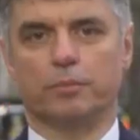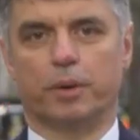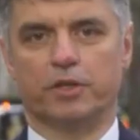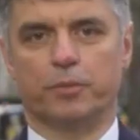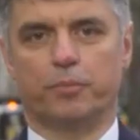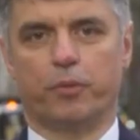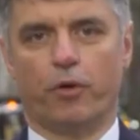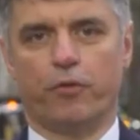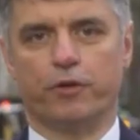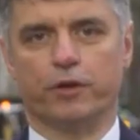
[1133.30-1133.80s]
But
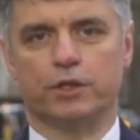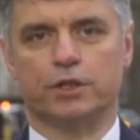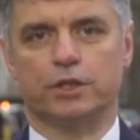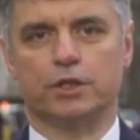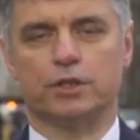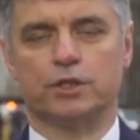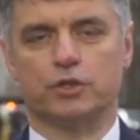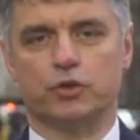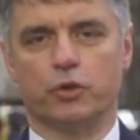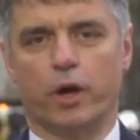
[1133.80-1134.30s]
the perfect
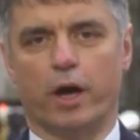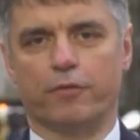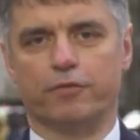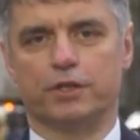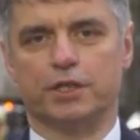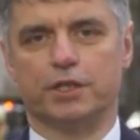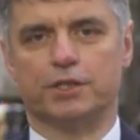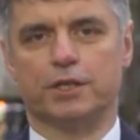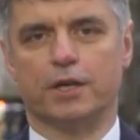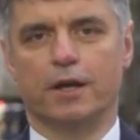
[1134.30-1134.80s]
is to
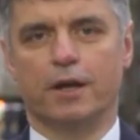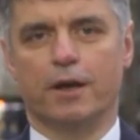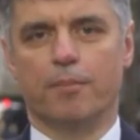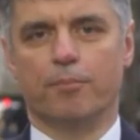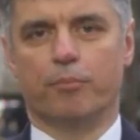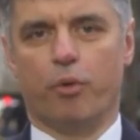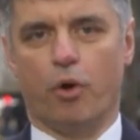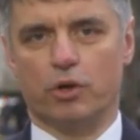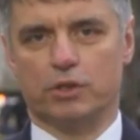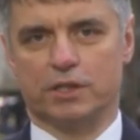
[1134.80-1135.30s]
have these
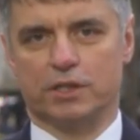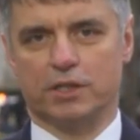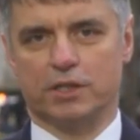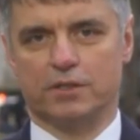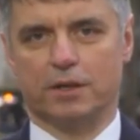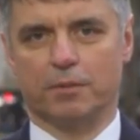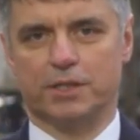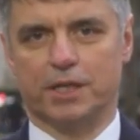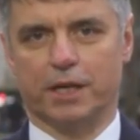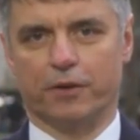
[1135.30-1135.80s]
boxes
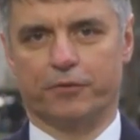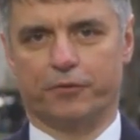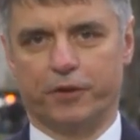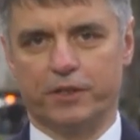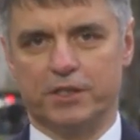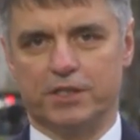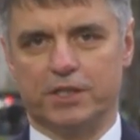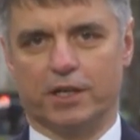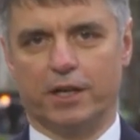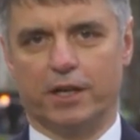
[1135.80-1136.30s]
themselves
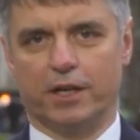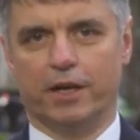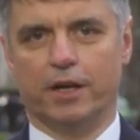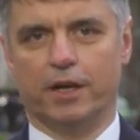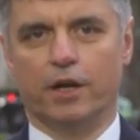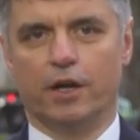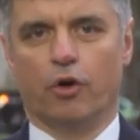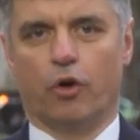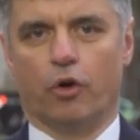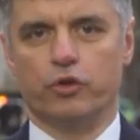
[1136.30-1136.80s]
physically
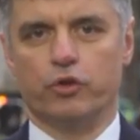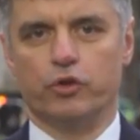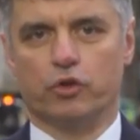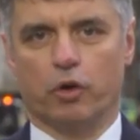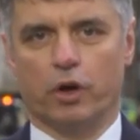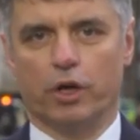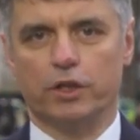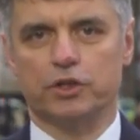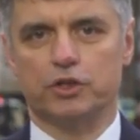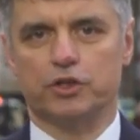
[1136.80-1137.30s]
on
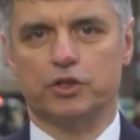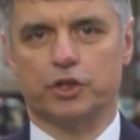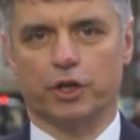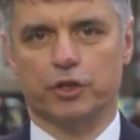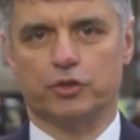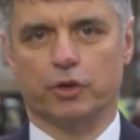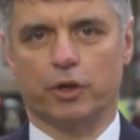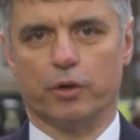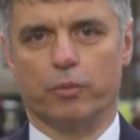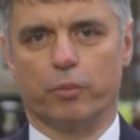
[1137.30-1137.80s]
Ukrainian
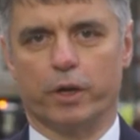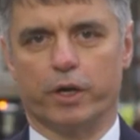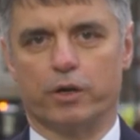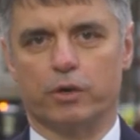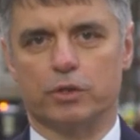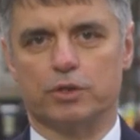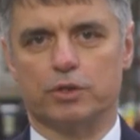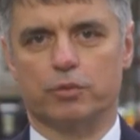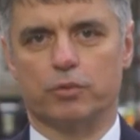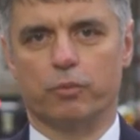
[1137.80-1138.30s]
territory,
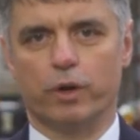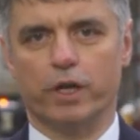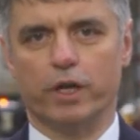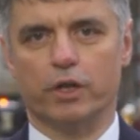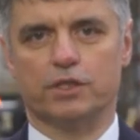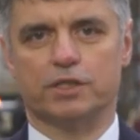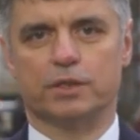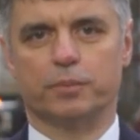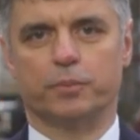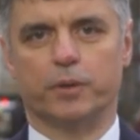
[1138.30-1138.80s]
because we
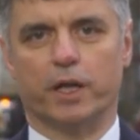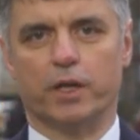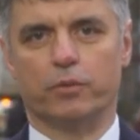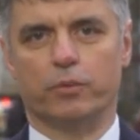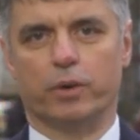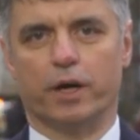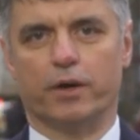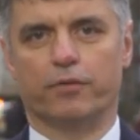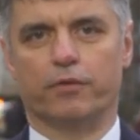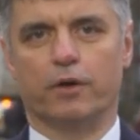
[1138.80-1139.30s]
lost the
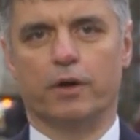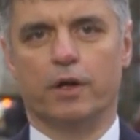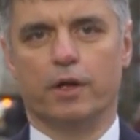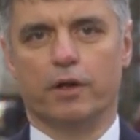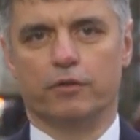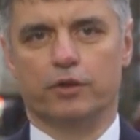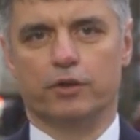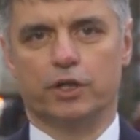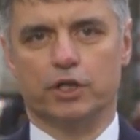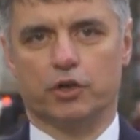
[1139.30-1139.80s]
plane. We have
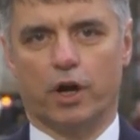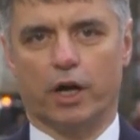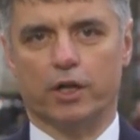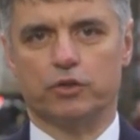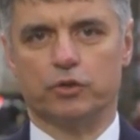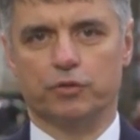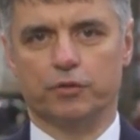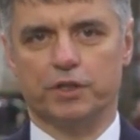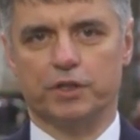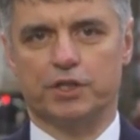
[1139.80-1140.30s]
this
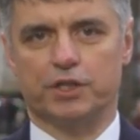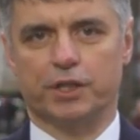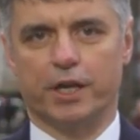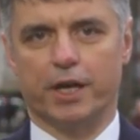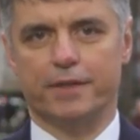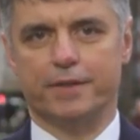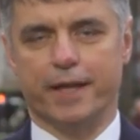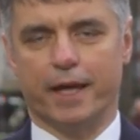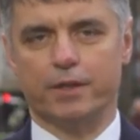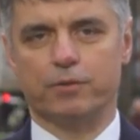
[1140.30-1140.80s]
right to
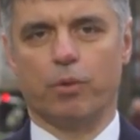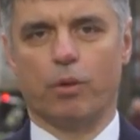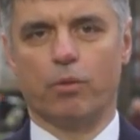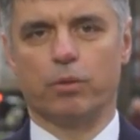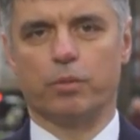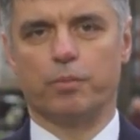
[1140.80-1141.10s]
investigate. Then